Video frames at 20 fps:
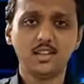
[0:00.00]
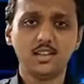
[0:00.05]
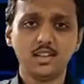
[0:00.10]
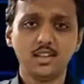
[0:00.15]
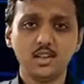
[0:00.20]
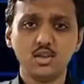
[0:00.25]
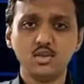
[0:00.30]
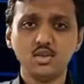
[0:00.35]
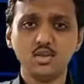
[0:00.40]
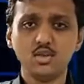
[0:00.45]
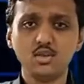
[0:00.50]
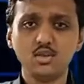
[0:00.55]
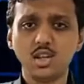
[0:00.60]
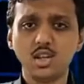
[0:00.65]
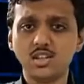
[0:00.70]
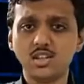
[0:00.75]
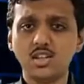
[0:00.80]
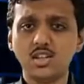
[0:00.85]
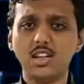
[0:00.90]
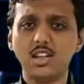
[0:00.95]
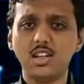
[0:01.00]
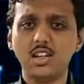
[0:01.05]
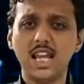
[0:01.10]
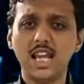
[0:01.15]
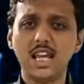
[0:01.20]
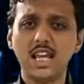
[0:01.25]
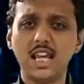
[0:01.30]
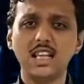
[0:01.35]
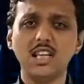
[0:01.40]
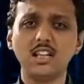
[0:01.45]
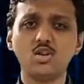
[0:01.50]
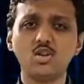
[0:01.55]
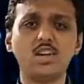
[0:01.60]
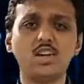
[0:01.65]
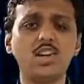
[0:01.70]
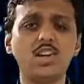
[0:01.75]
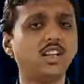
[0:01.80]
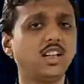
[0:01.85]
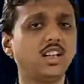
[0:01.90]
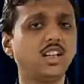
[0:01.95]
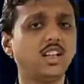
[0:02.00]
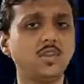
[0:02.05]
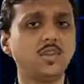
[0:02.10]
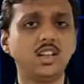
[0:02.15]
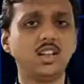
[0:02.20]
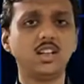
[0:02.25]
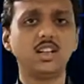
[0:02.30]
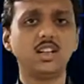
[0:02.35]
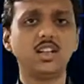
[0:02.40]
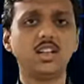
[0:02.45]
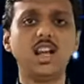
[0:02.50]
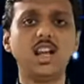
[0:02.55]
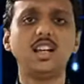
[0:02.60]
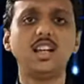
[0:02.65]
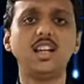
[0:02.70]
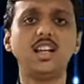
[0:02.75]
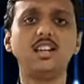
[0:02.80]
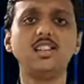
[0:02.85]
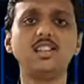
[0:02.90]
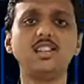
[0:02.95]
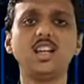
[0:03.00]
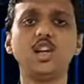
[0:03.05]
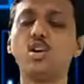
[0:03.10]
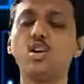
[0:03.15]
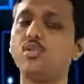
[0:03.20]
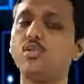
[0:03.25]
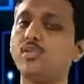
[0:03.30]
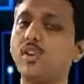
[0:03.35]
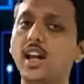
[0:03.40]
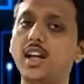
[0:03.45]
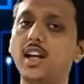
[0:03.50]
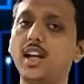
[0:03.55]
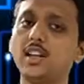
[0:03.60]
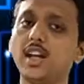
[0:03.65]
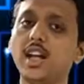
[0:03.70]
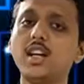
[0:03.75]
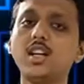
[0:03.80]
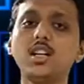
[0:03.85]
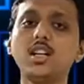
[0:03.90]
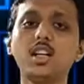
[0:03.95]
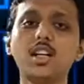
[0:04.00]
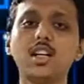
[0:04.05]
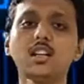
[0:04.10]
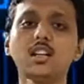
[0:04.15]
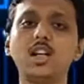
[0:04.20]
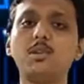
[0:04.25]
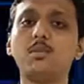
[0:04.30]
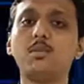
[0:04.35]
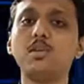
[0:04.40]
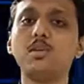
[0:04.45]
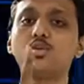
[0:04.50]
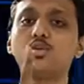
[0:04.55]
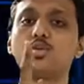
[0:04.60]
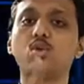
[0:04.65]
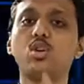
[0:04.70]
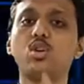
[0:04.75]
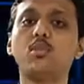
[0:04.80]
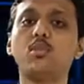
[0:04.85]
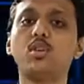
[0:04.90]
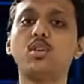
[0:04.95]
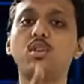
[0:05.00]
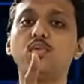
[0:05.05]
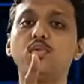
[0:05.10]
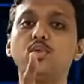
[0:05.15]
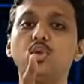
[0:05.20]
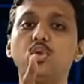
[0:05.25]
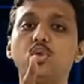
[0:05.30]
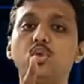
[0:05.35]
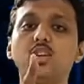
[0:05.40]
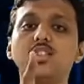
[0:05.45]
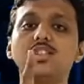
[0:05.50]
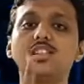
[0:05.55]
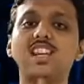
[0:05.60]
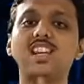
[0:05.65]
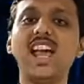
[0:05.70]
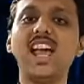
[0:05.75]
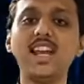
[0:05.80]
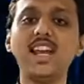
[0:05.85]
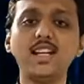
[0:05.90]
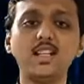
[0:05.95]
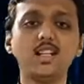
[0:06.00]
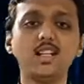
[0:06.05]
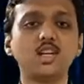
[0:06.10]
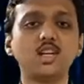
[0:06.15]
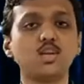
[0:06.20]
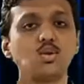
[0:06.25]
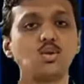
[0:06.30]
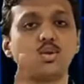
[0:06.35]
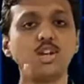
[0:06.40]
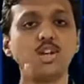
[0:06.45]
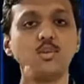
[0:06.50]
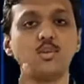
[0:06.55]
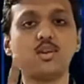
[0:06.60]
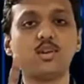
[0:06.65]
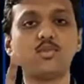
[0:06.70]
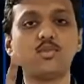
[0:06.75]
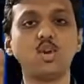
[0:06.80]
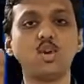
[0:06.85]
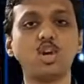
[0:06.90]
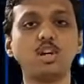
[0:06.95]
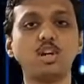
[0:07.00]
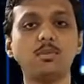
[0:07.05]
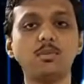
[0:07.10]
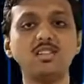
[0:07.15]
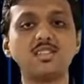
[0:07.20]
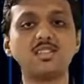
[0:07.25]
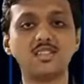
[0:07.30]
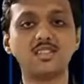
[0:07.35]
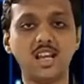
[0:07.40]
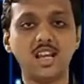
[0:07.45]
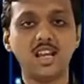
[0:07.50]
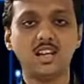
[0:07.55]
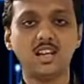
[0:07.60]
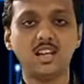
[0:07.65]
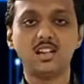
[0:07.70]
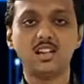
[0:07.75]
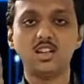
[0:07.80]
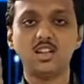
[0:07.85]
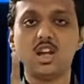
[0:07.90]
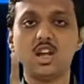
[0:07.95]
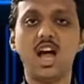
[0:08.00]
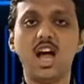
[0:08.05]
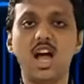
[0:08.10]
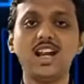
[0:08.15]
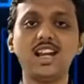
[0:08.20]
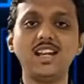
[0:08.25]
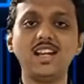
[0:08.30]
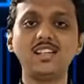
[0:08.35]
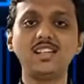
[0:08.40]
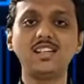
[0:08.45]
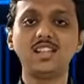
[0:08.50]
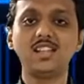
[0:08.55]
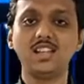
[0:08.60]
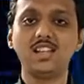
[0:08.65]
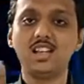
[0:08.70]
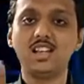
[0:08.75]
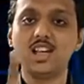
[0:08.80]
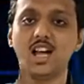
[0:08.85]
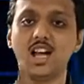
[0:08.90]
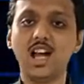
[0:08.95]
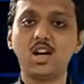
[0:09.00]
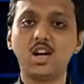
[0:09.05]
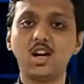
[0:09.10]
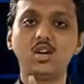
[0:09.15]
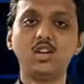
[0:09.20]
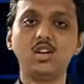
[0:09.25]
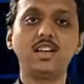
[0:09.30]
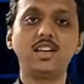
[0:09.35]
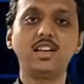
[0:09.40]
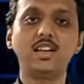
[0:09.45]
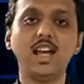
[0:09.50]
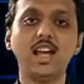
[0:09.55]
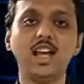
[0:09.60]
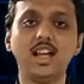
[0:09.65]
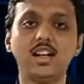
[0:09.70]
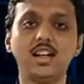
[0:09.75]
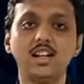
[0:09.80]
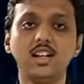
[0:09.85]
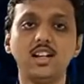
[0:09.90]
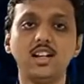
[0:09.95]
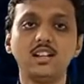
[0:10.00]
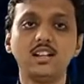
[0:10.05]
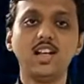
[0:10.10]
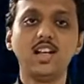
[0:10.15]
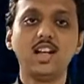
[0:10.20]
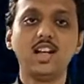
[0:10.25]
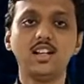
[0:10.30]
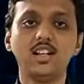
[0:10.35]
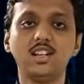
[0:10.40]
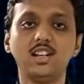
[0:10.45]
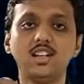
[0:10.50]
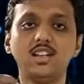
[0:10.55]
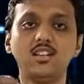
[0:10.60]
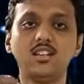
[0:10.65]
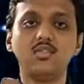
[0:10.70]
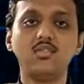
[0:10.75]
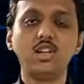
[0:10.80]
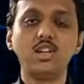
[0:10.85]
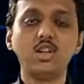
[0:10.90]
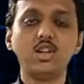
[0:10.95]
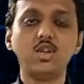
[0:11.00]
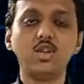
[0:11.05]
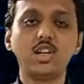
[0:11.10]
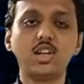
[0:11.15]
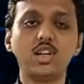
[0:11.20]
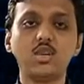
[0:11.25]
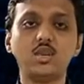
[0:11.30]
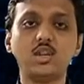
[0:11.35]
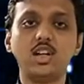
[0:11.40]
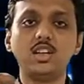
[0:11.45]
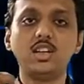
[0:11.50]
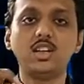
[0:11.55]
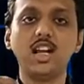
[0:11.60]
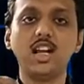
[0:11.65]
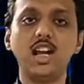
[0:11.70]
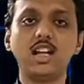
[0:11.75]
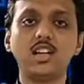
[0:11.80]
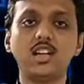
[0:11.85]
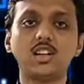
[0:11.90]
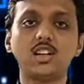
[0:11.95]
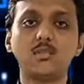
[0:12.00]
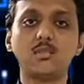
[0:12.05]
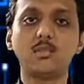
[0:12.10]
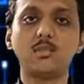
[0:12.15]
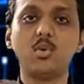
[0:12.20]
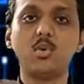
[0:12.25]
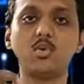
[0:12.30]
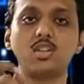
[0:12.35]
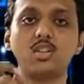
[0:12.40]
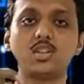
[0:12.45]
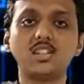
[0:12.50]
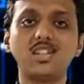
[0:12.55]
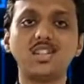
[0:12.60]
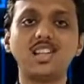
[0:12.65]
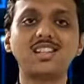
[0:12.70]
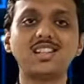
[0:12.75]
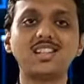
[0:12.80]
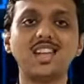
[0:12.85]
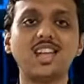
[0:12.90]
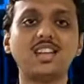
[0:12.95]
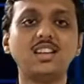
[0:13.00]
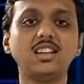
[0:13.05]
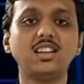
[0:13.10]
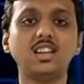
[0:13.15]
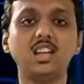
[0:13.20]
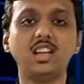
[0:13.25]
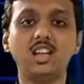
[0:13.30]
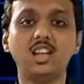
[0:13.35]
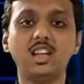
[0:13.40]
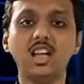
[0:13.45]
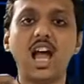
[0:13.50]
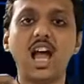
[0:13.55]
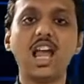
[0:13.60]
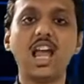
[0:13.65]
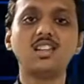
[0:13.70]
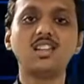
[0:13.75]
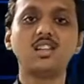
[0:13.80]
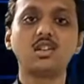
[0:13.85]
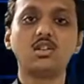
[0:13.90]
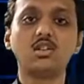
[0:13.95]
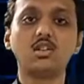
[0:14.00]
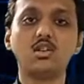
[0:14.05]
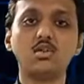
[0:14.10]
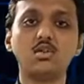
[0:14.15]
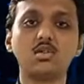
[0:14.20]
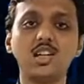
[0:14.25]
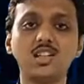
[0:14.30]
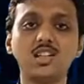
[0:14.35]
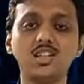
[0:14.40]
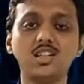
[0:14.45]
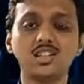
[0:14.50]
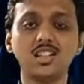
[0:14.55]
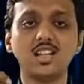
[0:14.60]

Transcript: So students, here array is already given. Array is A of 9, 10, that means total number of row is 9, total number of column is 10, R and C are already there. Then we need to calculate the address about 6 and 3, I is equal to 6